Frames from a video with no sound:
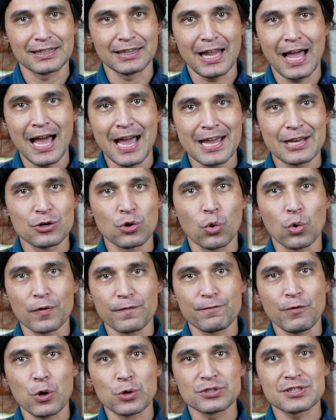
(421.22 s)
lied or
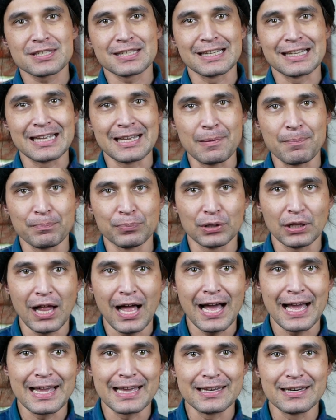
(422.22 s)
falsely
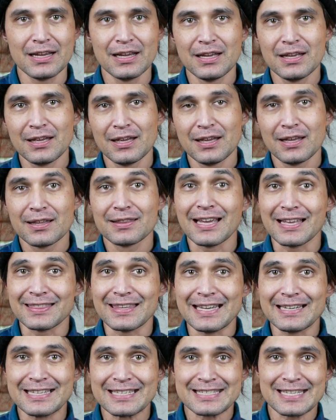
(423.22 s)
implied that
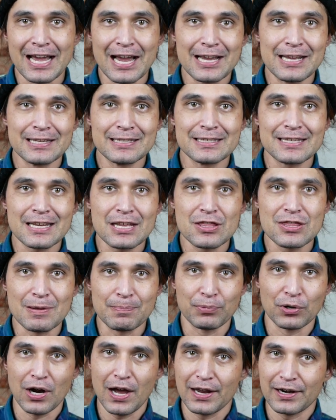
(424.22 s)
they designed the
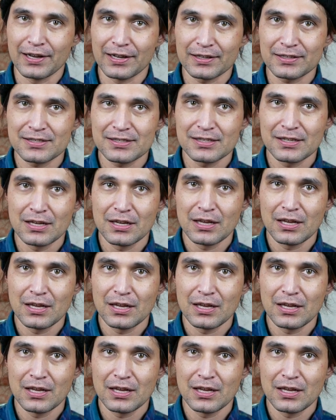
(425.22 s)
products